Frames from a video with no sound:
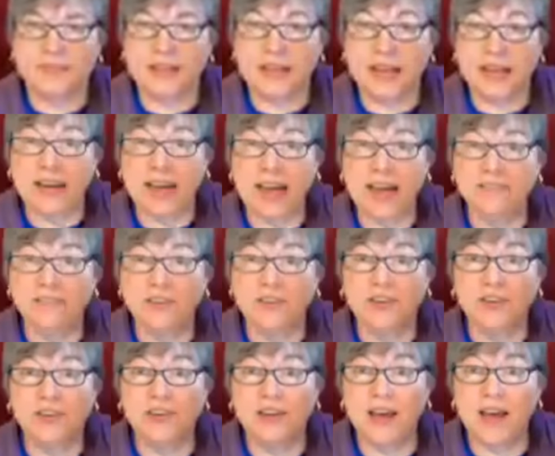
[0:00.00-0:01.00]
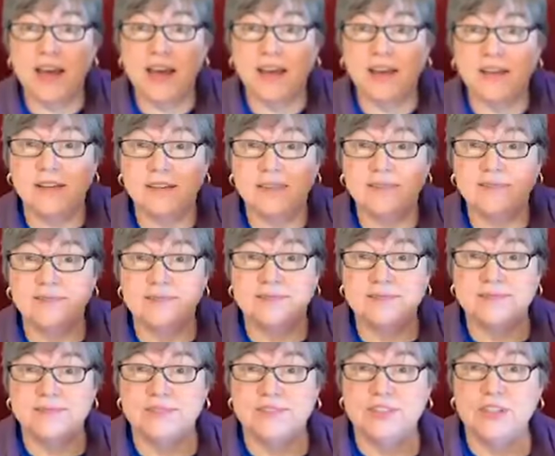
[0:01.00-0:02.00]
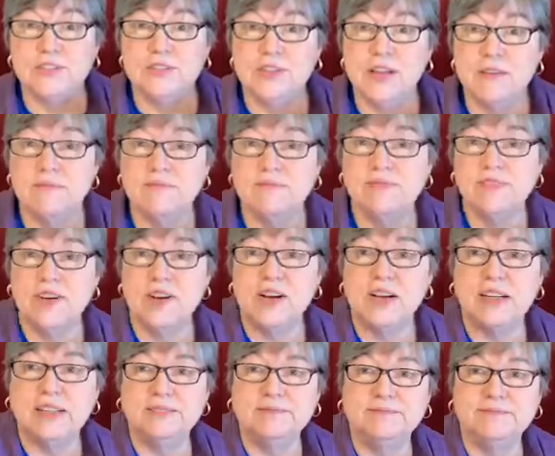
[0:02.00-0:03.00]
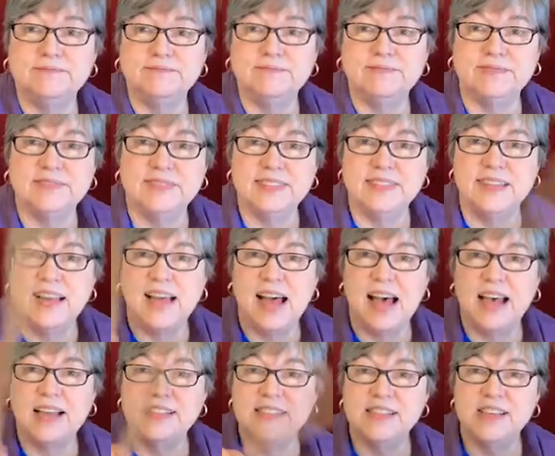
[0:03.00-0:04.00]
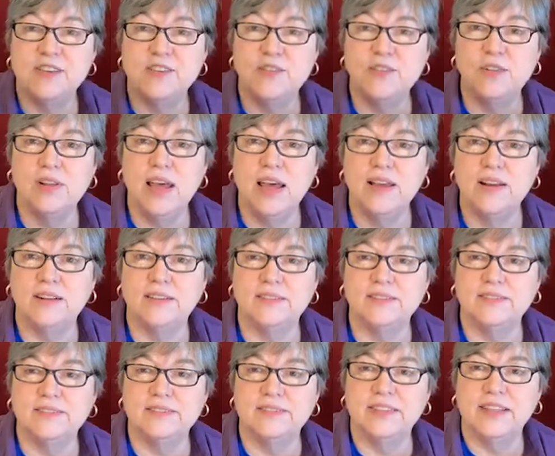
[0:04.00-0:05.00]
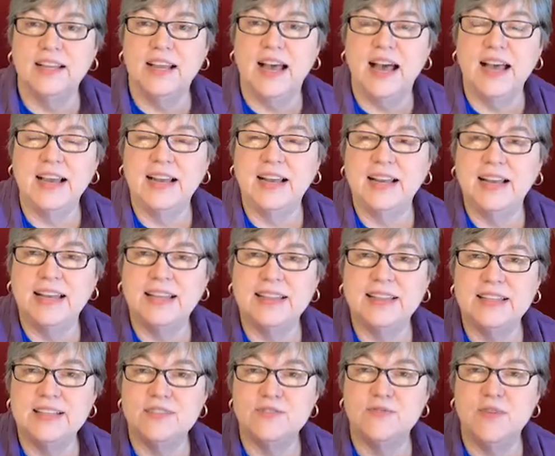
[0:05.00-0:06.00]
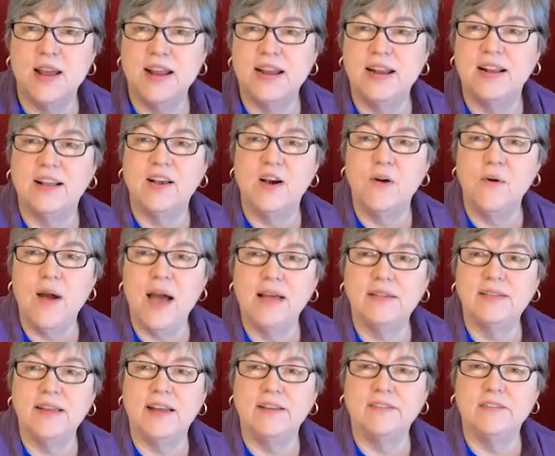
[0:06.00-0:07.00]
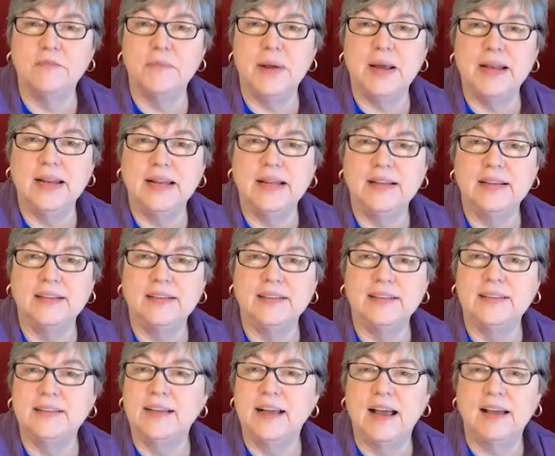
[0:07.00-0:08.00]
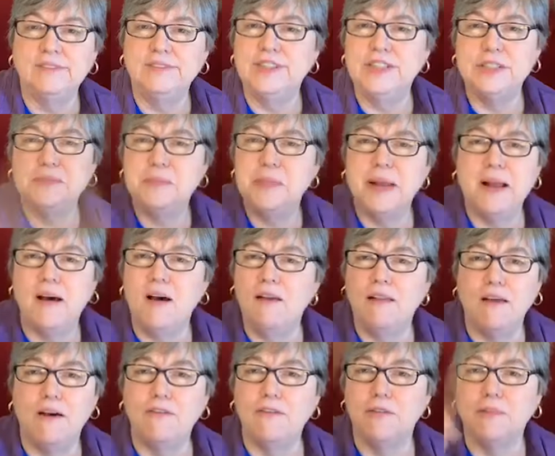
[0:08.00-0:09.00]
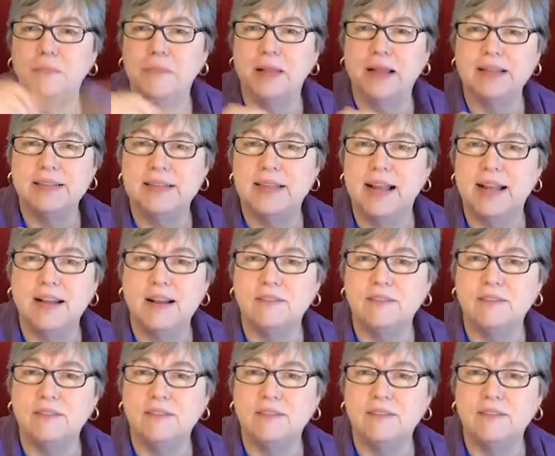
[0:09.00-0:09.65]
And have a good day. Do something fun. I'll see you later. I got to get this ready to go out to everybody. I've just been all over the place today.